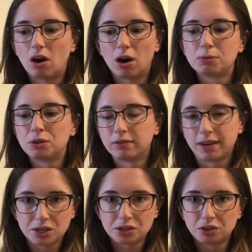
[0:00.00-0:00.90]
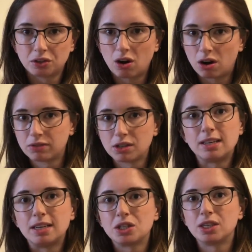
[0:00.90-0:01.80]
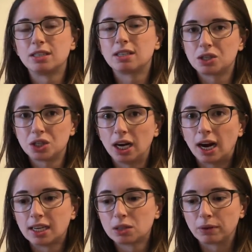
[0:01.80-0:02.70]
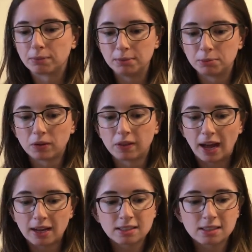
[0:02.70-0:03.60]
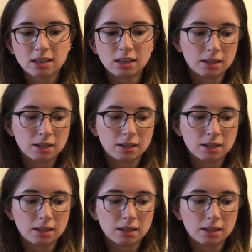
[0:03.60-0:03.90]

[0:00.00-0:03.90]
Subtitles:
observational conversations that she has with people. That's